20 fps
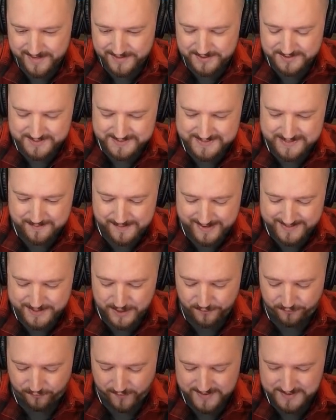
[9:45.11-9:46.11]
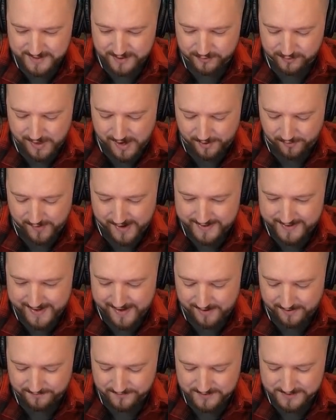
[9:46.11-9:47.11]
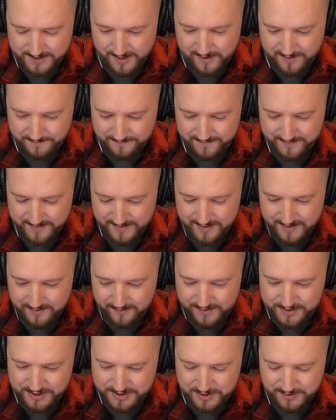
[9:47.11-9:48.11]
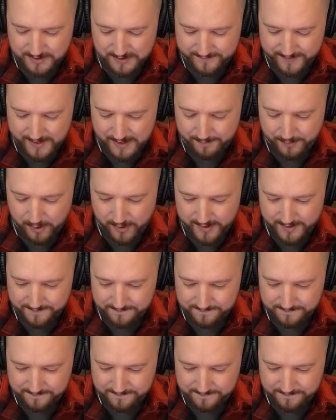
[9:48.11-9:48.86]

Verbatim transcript: just to see how my dear friend's gonna rock right now. Sir, what you doing over here, boy?